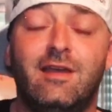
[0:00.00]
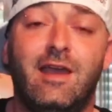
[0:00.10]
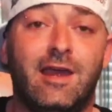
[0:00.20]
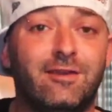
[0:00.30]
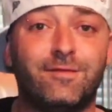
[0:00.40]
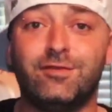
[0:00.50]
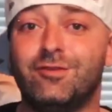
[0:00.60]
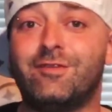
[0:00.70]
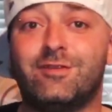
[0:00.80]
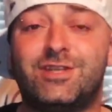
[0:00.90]
And if you're new
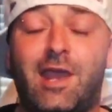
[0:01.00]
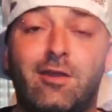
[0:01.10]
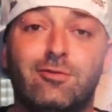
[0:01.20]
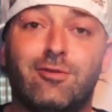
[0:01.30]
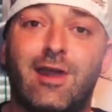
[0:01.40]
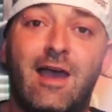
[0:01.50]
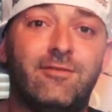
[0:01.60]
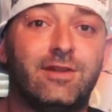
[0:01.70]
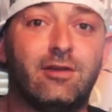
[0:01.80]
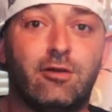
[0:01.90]
to the channel or
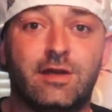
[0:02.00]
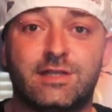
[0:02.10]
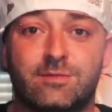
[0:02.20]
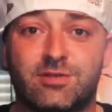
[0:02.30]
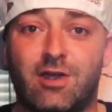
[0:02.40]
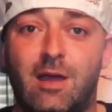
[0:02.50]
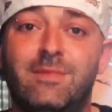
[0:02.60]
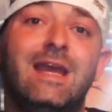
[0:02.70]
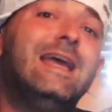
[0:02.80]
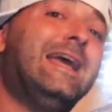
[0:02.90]
haven't yet already subscribed,
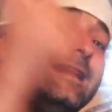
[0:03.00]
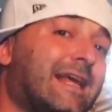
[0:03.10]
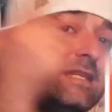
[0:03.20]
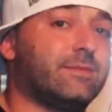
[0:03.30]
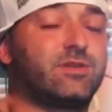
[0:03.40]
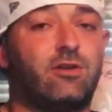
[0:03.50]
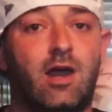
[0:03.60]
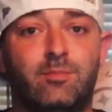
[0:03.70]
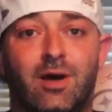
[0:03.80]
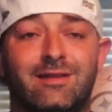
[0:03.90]
hit that
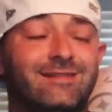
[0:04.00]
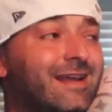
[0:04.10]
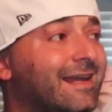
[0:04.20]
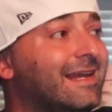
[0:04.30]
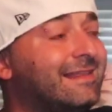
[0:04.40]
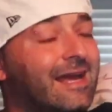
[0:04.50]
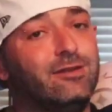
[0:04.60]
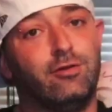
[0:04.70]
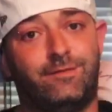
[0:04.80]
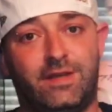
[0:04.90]
subscribe button and hit that
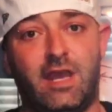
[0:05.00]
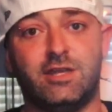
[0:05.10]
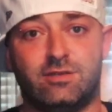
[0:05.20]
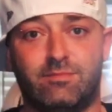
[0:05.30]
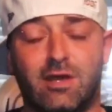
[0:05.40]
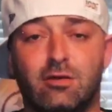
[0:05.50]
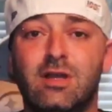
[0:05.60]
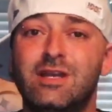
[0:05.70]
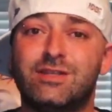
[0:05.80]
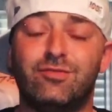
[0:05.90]
notification bell
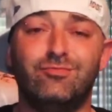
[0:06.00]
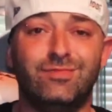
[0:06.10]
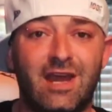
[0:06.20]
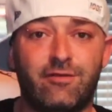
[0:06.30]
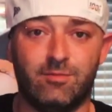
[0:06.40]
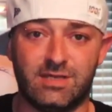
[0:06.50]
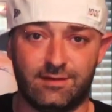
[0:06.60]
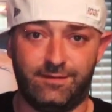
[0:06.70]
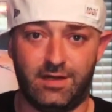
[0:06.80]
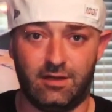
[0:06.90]
so you never miss a
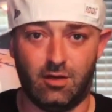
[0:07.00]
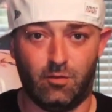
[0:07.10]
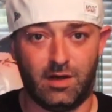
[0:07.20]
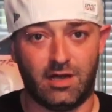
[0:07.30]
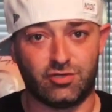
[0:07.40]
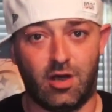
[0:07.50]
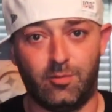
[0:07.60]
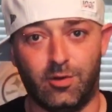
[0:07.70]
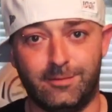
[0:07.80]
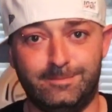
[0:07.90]
video when I drop
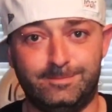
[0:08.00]
one.